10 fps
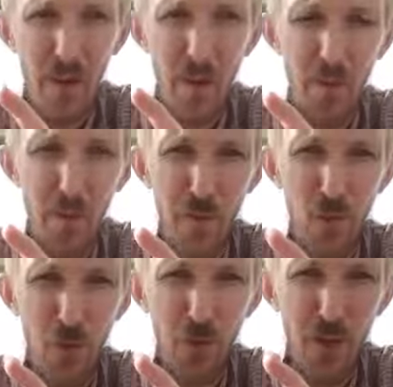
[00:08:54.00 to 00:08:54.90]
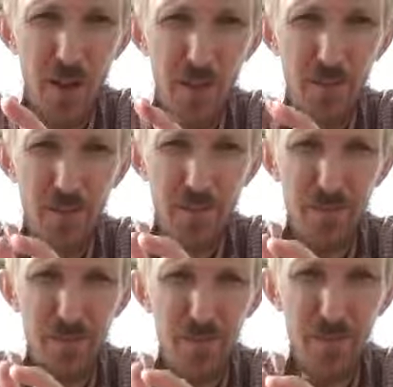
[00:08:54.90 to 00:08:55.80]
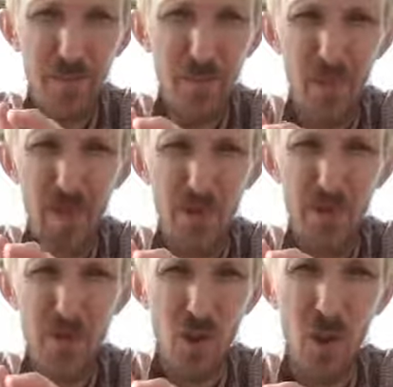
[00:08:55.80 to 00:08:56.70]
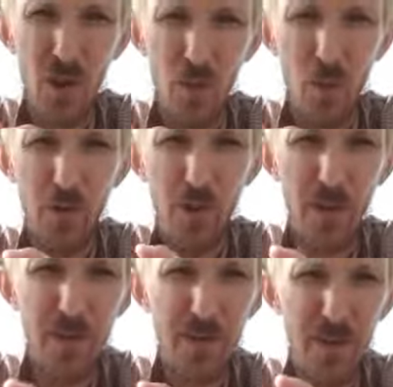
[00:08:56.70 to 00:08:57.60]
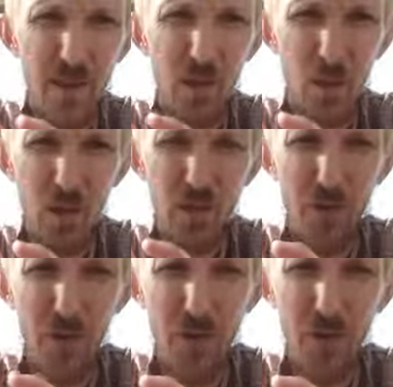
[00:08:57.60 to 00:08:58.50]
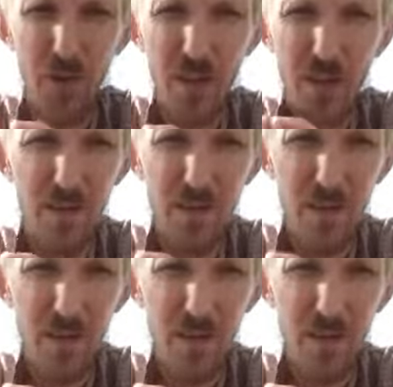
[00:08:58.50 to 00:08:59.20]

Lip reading: if it was healed. If it's strong, it was healed. If it was not healed,